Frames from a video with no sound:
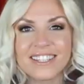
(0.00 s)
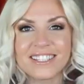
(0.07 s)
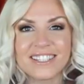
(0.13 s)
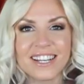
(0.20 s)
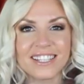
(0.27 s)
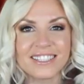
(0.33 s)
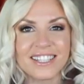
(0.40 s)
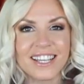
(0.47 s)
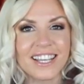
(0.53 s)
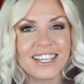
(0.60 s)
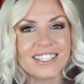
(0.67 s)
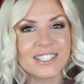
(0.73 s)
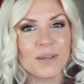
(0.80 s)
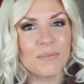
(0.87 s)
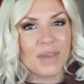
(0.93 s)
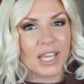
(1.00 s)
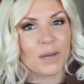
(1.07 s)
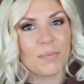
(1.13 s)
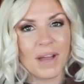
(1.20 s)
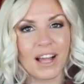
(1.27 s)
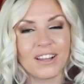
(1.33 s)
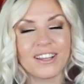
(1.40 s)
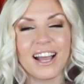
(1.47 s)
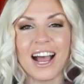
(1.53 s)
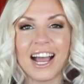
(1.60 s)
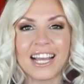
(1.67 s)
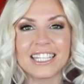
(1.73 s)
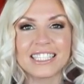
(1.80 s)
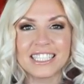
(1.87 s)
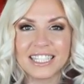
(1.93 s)
This next thing is a makeup palette
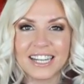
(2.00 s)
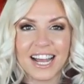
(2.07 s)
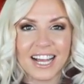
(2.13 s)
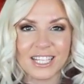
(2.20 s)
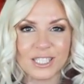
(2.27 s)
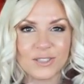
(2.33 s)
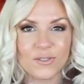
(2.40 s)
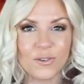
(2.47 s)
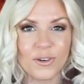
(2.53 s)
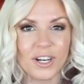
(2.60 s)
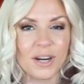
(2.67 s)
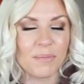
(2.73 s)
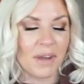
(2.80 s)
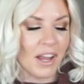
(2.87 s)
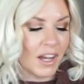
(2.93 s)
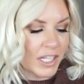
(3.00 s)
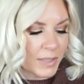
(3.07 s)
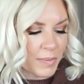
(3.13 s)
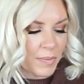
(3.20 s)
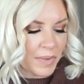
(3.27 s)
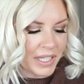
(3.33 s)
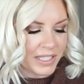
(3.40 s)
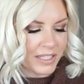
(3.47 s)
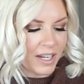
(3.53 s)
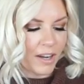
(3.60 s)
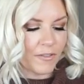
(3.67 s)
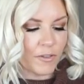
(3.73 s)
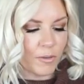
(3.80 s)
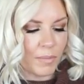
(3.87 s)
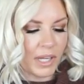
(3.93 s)
I did ask for and my husband picked it
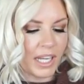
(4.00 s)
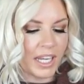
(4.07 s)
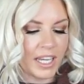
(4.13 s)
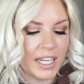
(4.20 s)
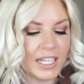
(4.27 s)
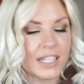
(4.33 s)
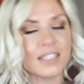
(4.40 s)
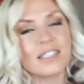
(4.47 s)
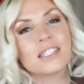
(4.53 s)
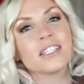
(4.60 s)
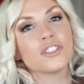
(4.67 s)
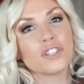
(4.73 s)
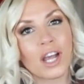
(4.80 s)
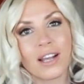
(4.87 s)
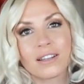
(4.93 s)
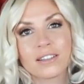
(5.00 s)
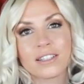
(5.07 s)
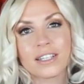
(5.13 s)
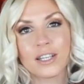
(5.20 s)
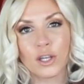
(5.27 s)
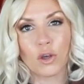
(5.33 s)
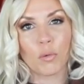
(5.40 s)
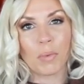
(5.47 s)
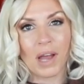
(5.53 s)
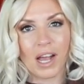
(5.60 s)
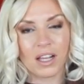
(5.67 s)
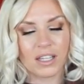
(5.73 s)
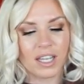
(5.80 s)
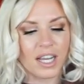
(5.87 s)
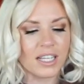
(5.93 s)
up for me. It is the Jaclyn Hill
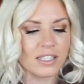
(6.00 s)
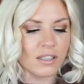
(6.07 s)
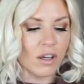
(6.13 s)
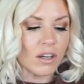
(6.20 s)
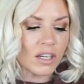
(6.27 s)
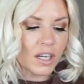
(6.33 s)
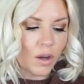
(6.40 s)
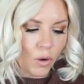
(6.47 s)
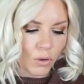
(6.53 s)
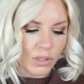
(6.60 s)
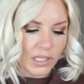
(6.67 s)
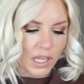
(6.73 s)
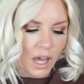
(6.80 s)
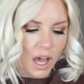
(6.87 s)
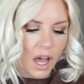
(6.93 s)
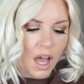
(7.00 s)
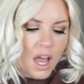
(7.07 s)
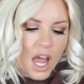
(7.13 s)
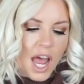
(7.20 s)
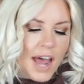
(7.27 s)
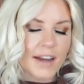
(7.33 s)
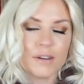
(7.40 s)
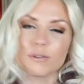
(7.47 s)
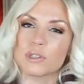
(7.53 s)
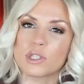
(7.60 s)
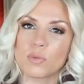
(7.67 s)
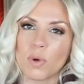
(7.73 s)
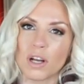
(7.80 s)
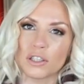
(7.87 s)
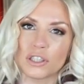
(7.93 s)
palette. I saw it at Ulta and I was
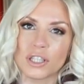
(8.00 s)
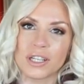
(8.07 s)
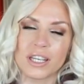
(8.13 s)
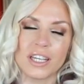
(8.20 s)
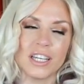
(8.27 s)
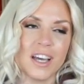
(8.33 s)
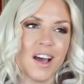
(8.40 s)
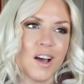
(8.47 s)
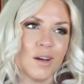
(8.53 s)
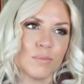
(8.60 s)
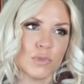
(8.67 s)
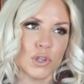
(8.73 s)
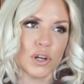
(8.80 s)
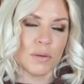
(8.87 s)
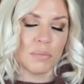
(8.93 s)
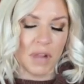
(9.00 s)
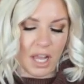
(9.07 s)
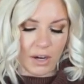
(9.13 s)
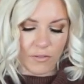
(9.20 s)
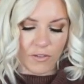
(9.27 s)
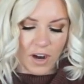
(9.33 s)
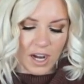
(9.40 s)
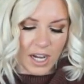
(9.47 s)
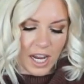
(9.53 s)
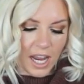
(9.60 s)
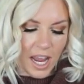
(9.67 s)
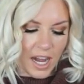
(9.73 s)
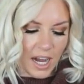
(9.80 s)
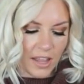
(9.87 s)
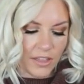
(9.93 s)
swatching it um, during Black
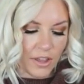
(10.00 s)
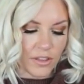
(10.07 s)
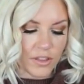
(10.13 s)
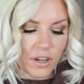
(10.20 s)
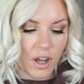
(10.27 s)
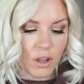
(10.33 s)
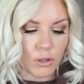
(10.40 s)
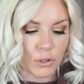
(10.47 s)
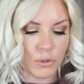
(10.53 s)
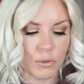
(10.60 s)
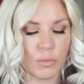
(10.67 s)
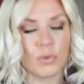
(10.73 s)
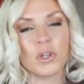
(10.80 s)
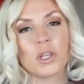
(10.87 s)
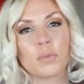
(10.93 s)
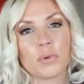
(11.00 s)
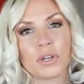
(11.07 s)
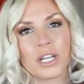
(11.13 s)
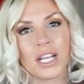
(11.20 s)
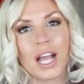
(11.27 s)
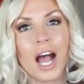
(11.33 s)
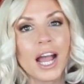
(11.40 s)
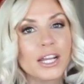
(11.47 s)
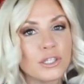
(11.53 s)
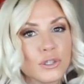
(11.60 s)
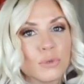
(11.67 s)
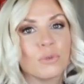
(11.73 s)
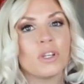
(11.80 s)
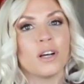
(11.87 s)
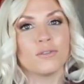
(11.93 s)
Friday and I thought the colors were really pretty. I
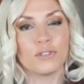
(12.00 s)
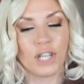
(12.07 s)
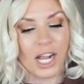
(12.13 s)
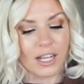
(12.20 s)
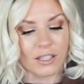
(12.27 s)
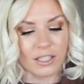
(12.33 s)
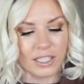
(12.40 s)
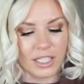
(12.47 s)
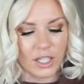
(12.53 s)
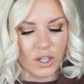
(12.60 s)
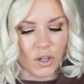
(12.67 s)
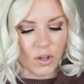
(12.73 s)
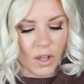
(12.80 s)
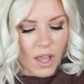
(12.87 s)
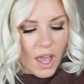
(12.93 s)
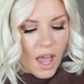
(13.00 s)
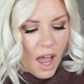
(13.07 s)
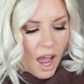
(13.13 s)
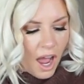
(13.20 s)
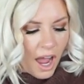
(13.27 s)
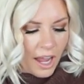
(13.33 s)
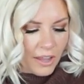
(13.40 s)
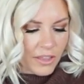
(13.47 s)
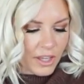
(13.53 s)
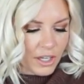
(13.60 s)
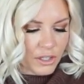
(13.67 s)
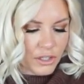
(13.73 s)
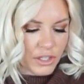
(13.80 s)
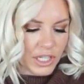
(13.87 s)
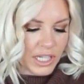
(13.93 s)
do love Jaclyn Hill. I
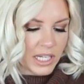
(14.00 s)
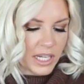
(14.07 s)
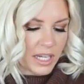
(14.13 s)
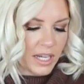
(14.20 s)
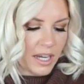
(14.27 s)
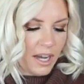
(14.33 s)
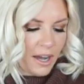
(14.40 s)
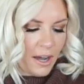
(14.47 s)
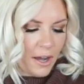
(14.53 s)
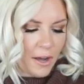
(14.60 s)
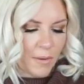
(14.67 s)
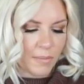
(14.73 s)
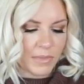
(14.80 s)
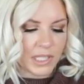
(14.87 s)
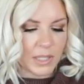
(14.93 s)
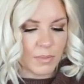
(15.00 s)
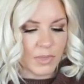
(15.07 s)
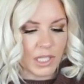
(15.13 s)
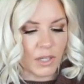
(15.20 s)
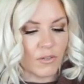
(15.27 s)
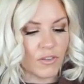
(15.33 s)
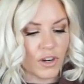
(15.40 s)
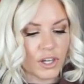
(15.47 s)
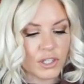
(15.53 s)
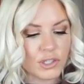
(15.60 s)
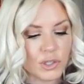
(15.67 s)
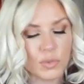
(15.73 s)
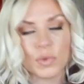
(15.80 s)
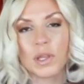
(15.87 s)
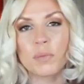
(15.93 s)
think she um, seems like a very
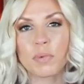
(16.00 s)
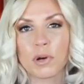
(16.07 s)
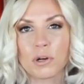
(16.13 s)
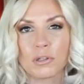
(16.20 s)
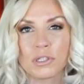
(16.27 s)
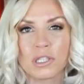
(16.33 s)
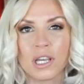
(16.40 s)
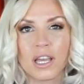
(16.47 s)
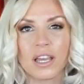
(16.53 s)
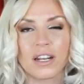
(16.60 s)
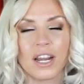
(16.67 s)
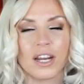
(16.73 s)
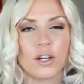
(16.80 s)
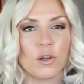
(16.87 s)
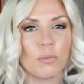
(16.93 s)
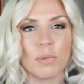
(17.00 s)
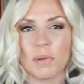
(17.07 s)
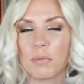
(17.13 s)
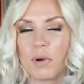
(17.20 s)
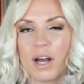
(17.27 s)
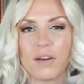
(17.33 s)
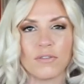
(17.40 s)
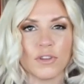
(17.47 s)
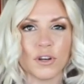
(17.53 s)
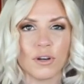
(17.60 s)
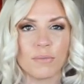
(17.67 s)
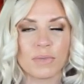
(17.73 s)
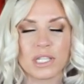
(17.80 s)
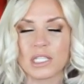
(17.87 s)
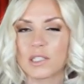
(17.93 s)
sweet person. I know people have
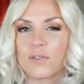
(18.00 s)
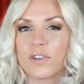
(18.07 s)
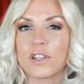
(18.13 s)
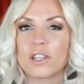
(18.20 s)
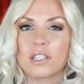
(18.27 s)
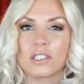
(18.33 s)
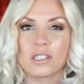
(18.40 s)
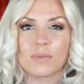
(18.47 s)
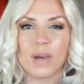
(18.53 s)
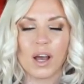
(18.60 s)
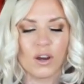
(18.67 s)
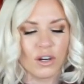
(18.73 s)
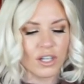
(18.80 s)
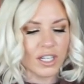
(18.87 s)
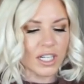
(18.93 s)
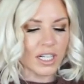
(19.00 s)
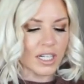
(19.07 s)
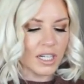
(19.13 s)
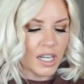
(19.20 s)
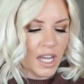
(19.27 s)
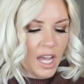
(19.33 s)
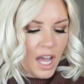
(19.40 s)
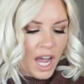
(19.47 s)
their mixed feelings about her.